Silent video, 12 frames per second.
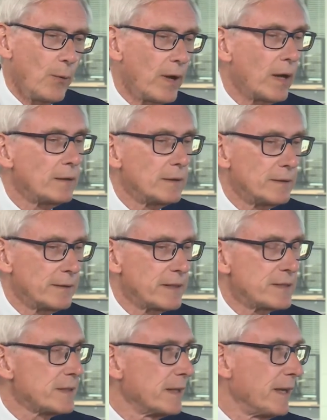Well,
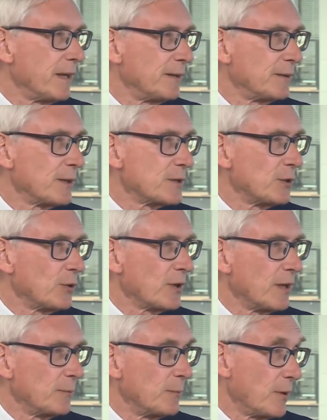let's
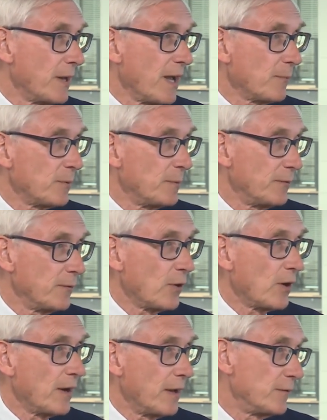look at what happened
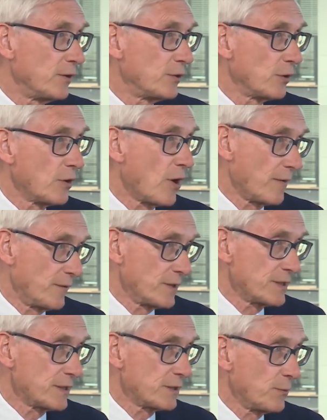before I even took
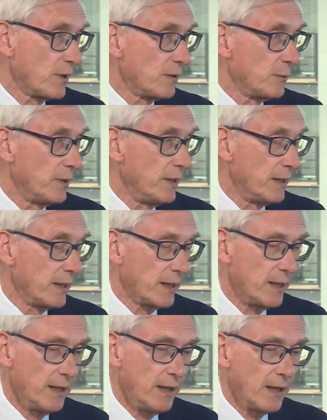office, when we
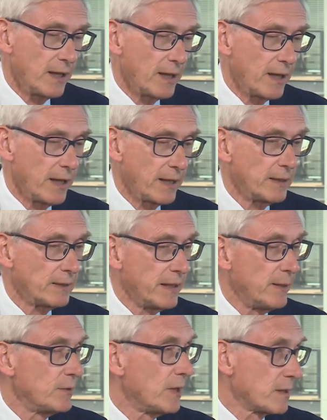had the
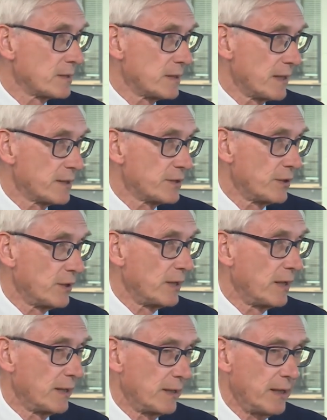lame duck section,
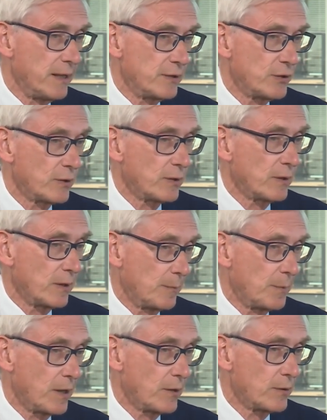and they took
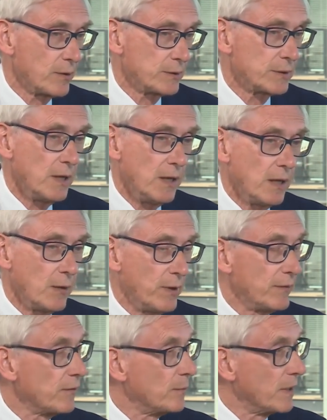powers
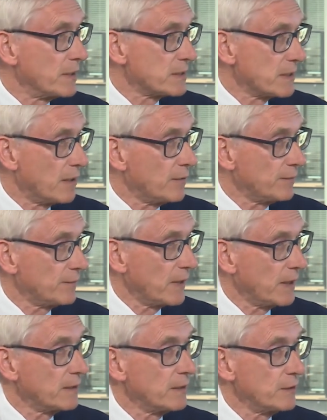away from myself
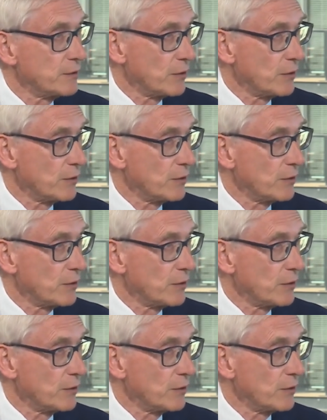and the